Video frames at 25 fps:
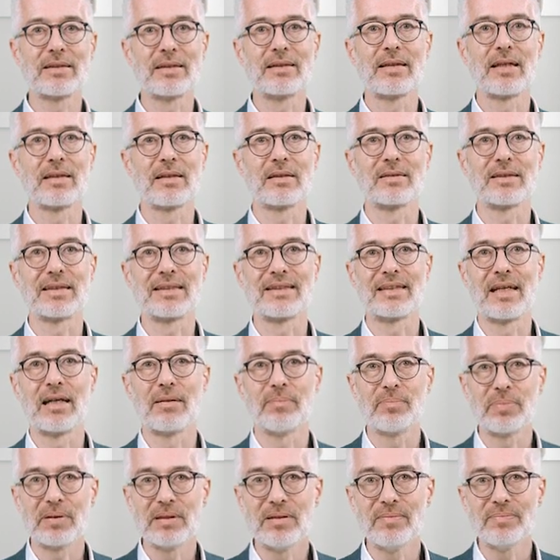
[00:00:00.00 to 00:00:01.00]
at another
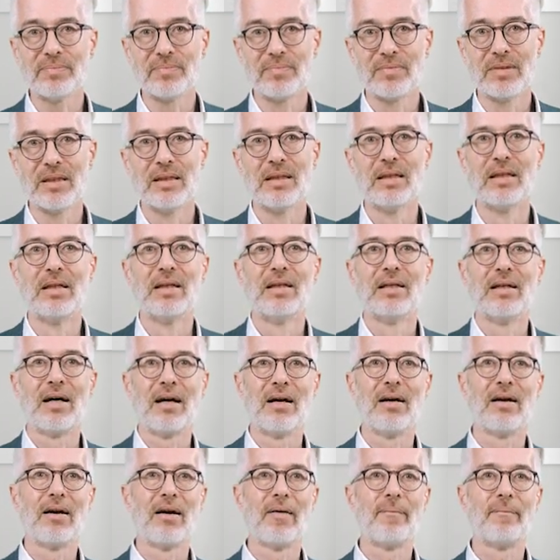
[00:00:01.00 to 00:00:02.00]
example,
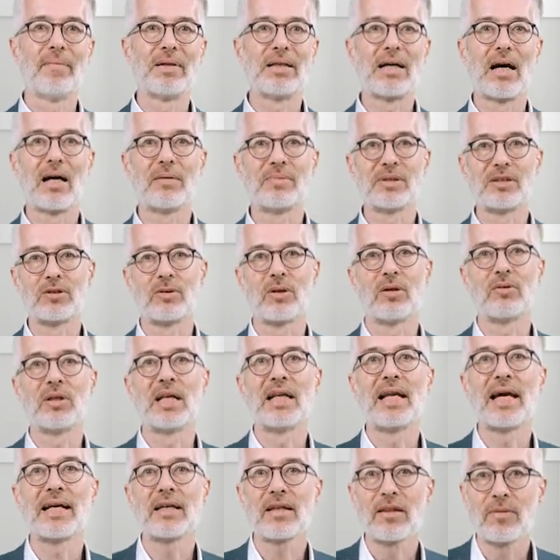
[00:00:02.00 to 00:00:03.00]
um, an arbitrary
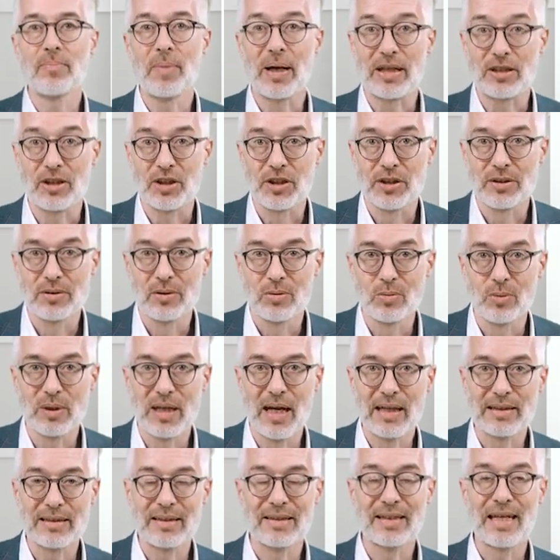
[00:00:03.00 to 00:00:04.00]
length match.
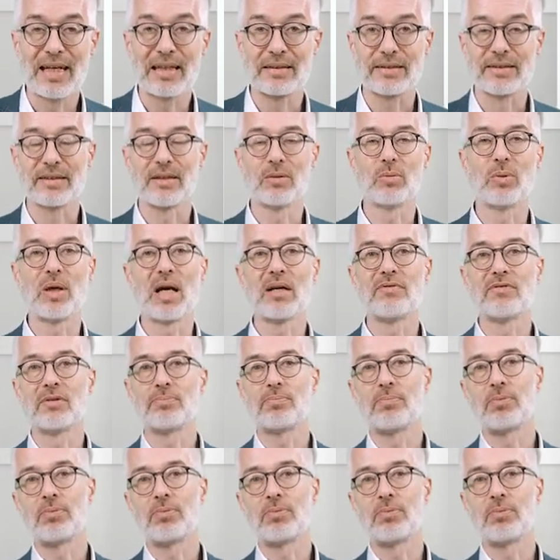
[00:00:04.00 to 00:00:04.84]
We hadn't that. So we have a